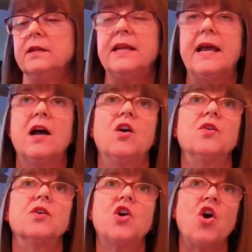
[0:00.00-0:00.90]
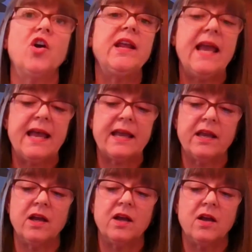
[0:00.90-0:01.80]
Now,
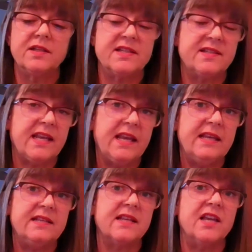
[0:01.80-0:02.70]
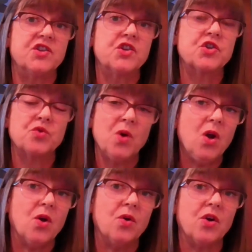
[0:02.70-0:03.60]
cardiac disease and
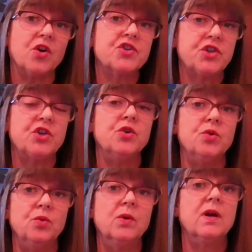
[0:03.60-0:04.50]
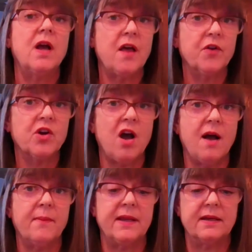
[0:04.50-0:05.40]
stroke are two other
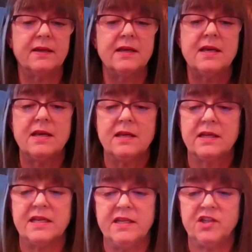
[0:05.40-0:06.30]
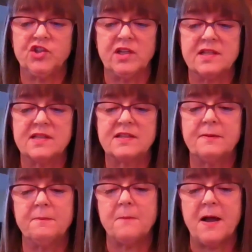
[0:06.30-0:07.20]
common
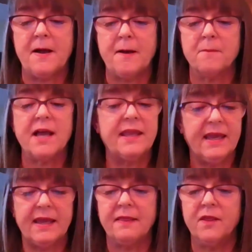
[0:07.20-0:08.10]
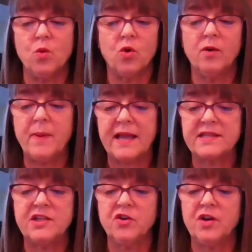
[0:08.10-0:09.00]
conditions. Again, the oral
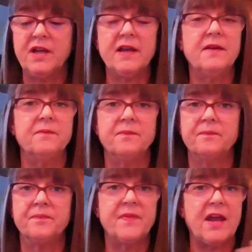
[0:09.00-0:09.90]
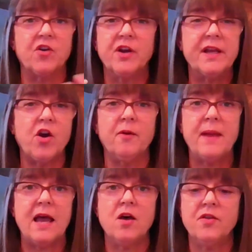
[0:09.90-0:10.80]
bacteria that are in our
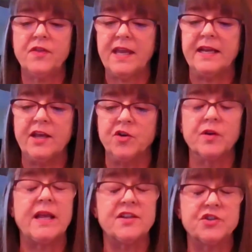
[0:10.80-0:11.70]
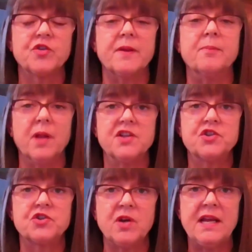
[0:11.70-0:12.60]
mouth can enter the
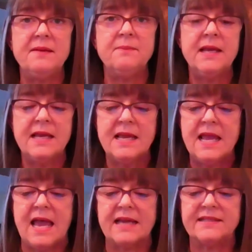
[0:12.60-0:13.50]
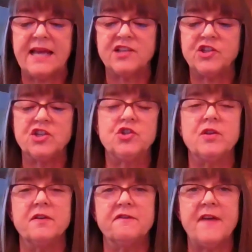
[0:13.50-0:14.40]
bloodstream, attaching
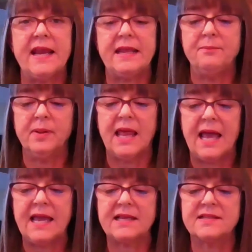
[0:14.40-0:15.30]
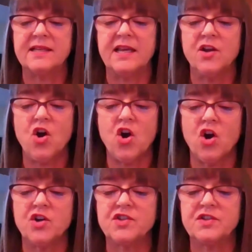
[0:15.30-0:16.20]
to the fatty plaques in
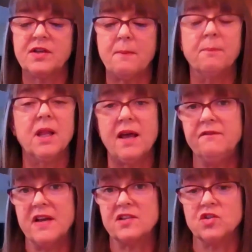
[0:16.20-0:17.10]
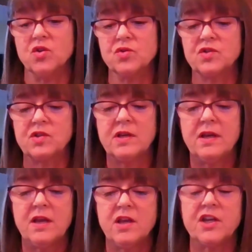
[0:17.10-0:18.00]
heart's blood vessels,
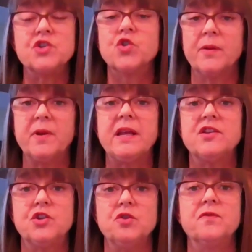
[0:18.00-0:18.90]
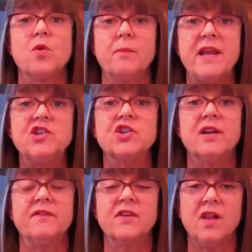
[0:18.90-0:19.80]
contributing to
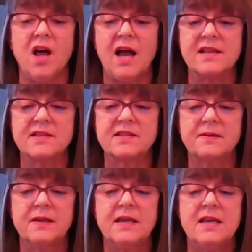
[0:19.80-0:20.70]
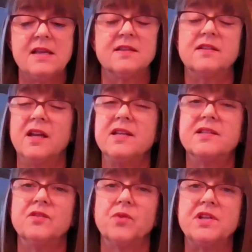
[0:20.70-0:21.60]
formation of clots.
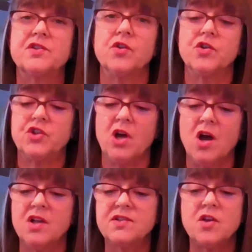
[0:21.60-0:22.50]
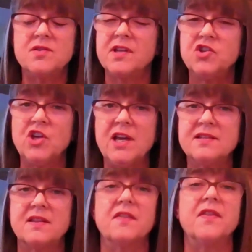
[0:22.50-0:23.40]
Studies and research also
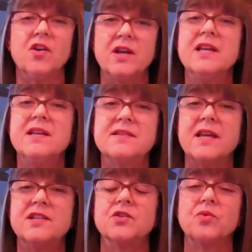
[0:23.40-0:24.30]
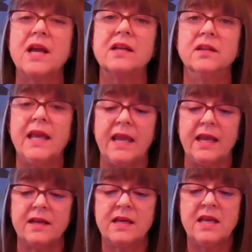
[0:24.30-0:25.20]
suggest that there is a direct
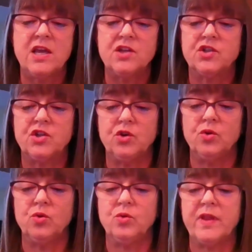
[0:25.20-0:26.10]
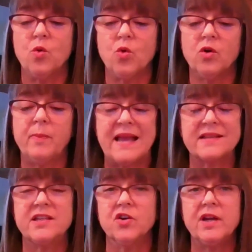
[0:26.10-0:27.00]
link to the oral
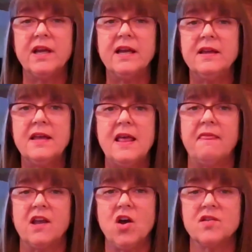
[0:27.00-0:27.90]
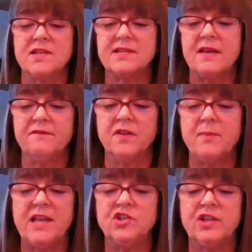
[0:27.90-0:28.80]
bacteria that causes
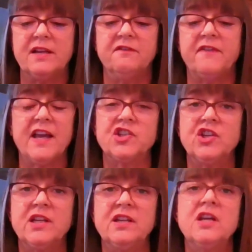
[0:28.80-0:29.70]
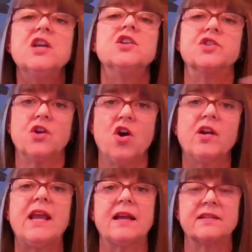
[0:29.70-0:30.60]
inflammation and infection to
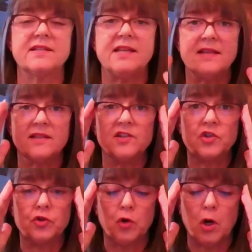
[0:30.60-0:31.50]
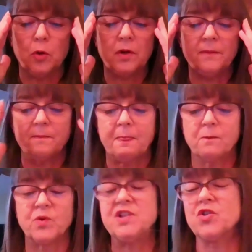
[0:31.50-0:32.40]
cardiac disease and stroke.
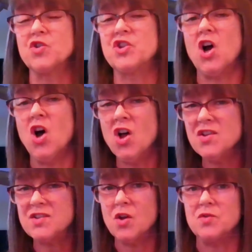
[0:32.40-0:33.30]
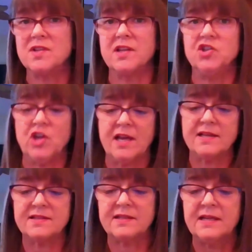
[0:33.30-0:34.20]
Research also
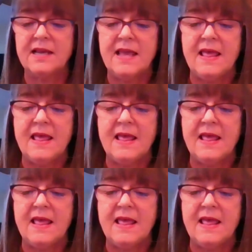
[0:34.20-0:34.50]
suggests